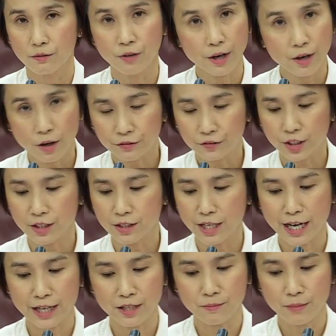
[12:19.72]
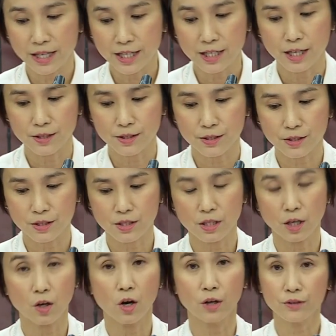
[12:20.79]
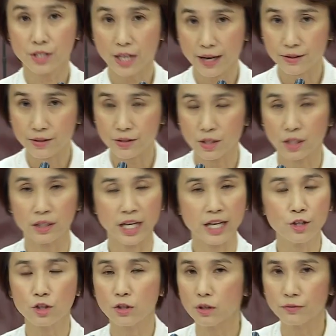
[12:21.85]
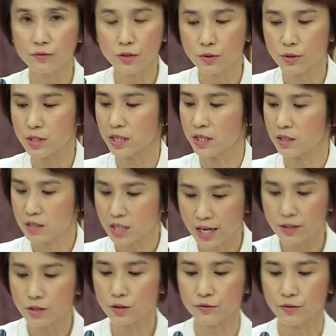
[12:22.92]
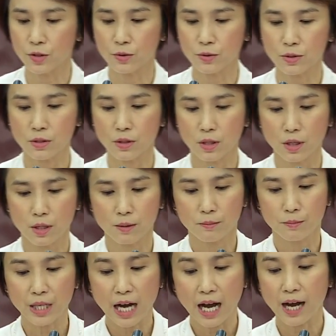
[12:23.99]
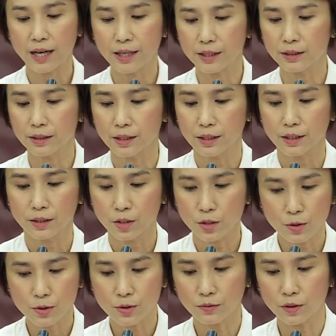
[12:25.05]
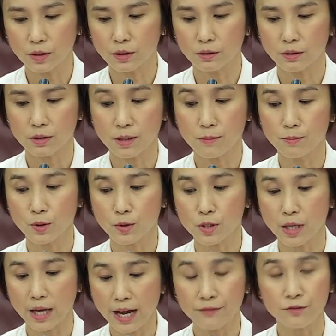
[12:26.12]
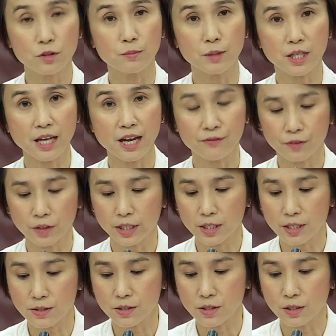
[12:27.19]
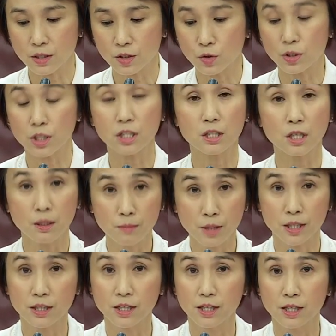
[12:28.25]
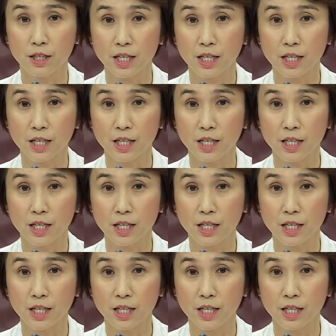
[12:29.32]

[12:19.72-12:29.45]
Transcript: Very often, and in many cases, the context, the nature of use, the intent of use behind the use of the symbols have to be carefully considered to determine